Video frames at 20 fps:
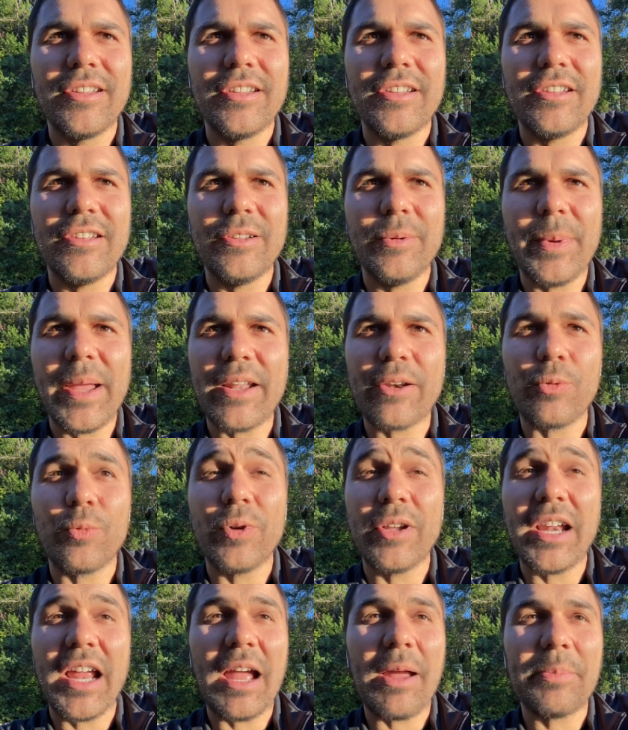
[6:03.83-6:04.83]

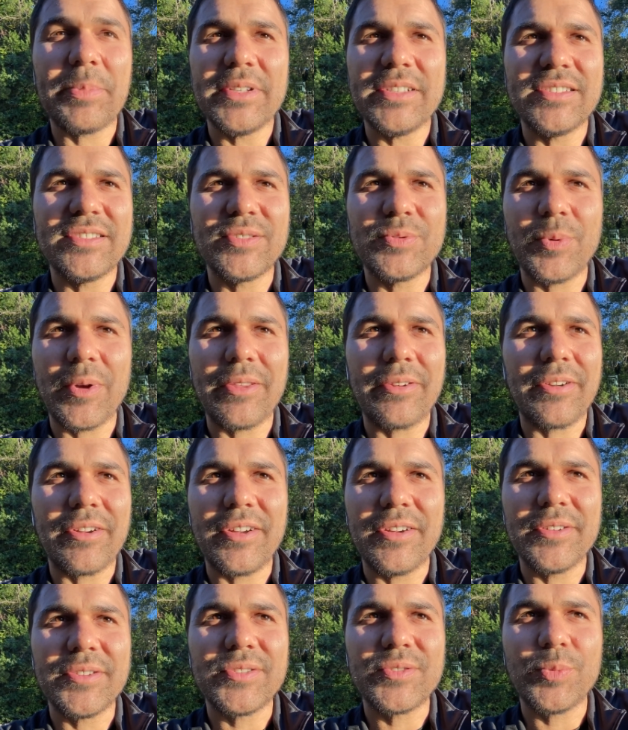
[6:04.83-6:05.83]
what happens, whether it
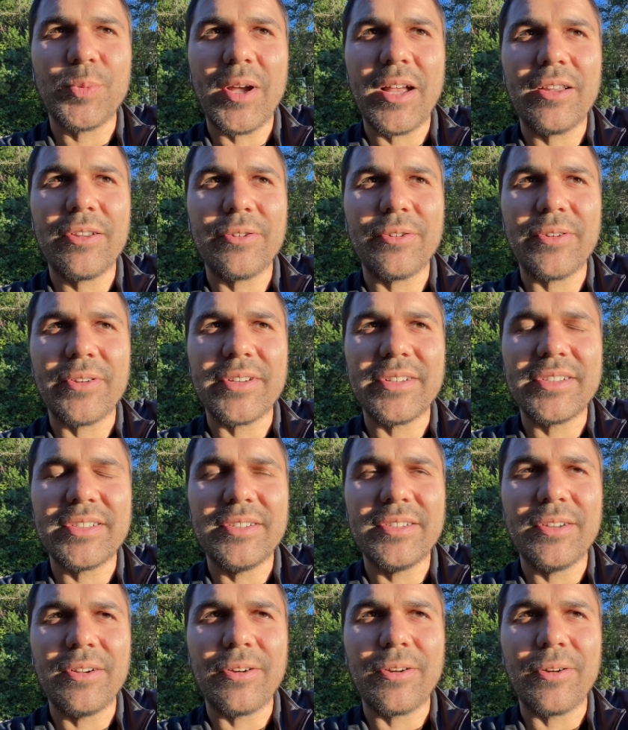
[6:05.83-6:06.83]
goes well or
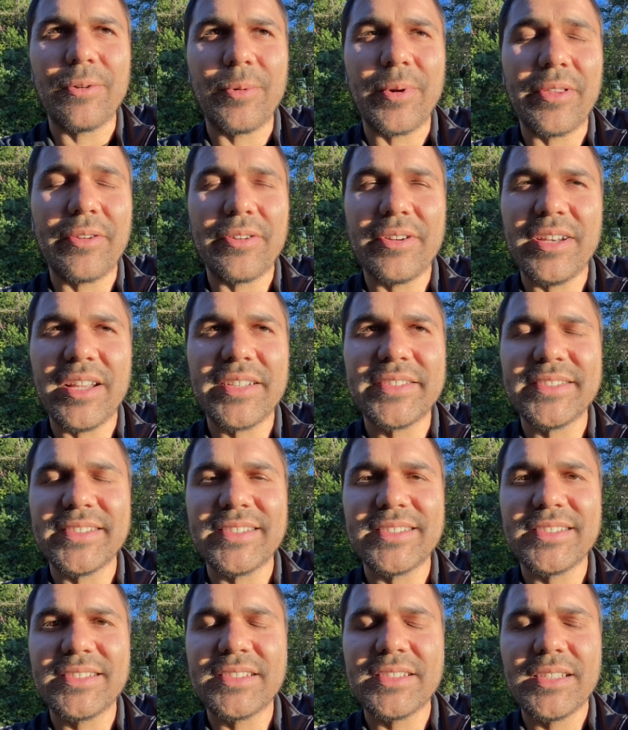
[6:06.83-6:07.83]
whether it
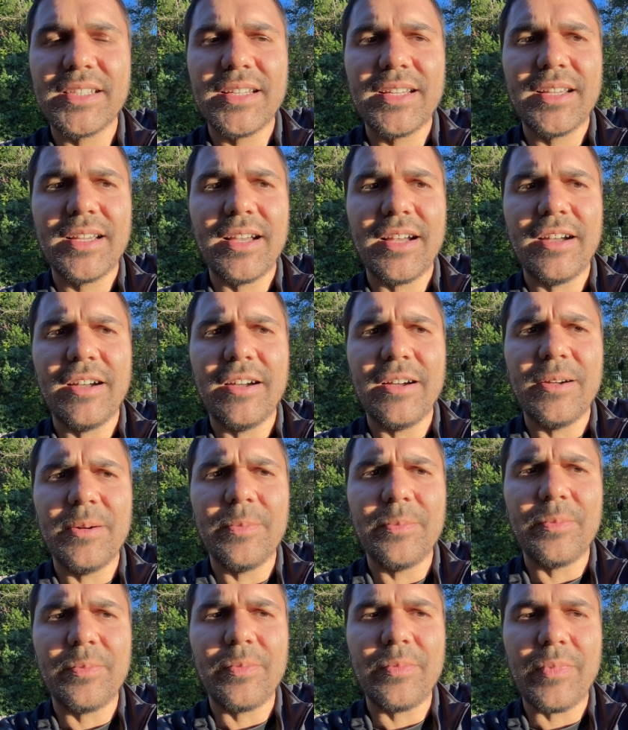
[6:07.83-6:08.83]
doesn't.
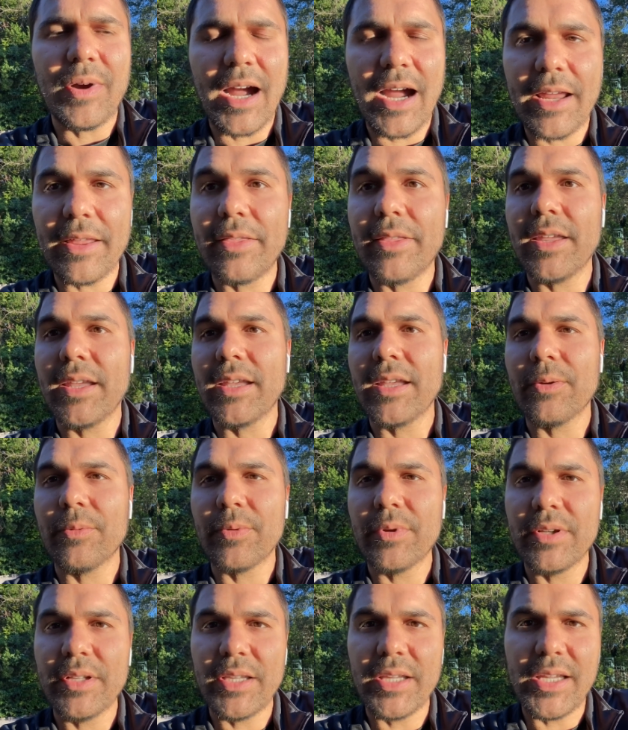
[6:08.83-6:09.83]
I think it
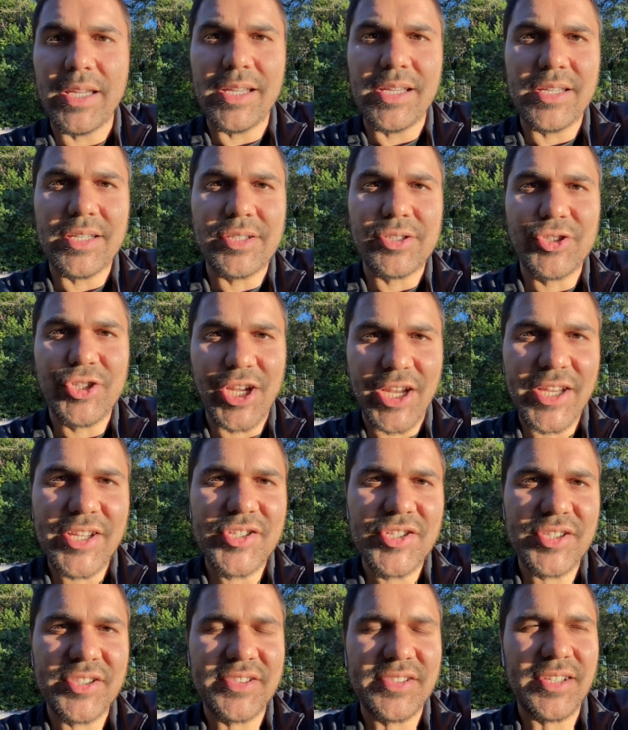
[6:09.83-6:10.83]
really
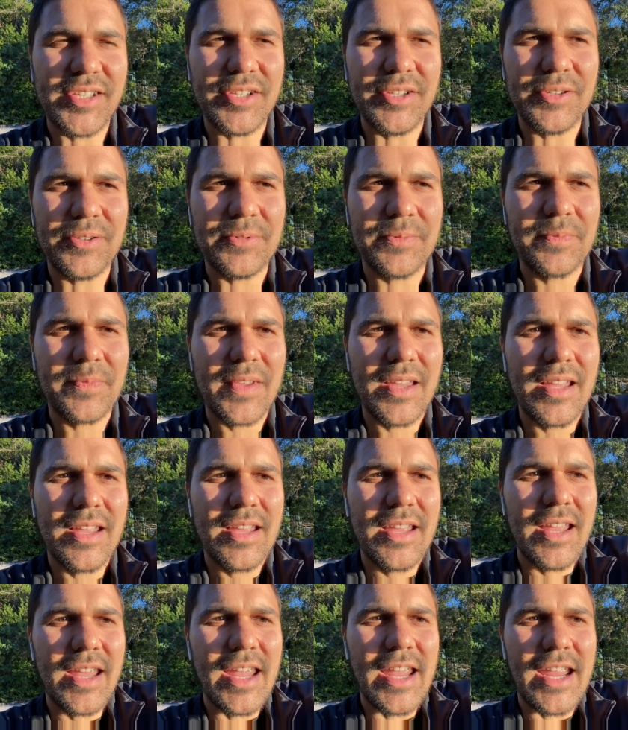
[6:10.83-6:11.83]
changes you.
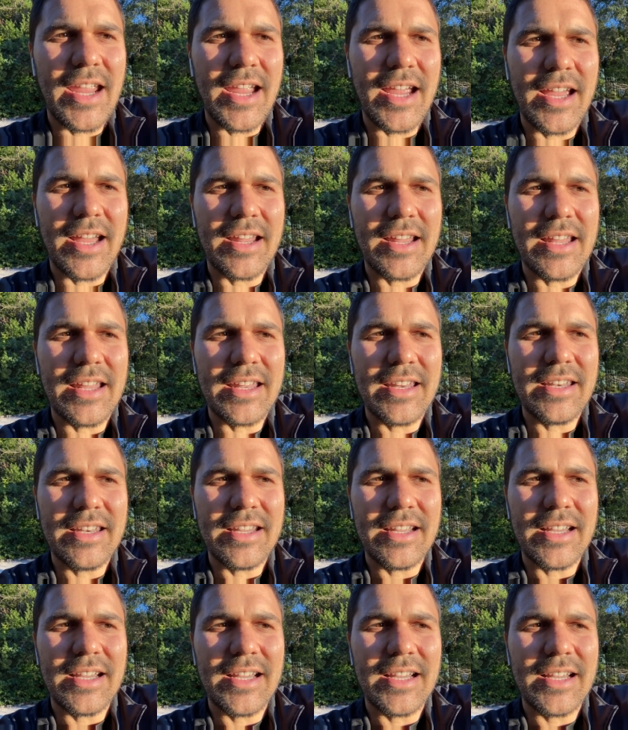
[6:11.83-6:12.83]
And,
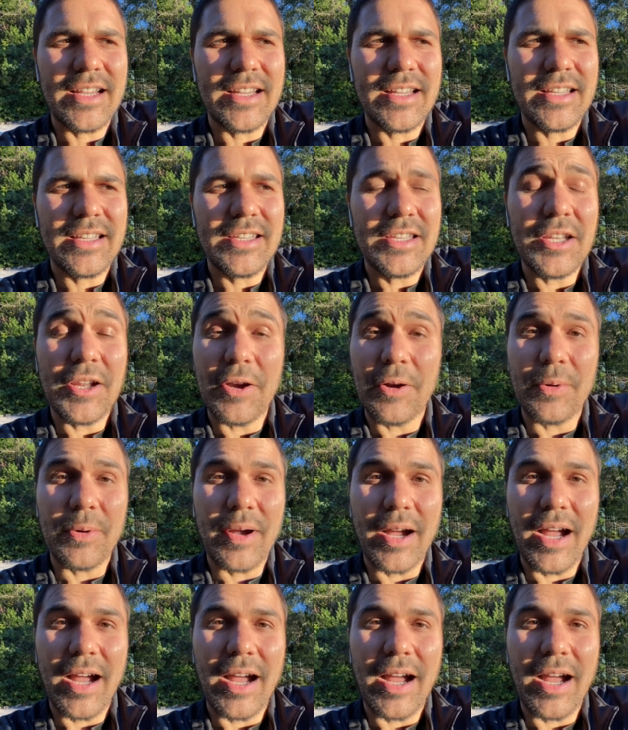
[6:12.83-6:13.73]
you know,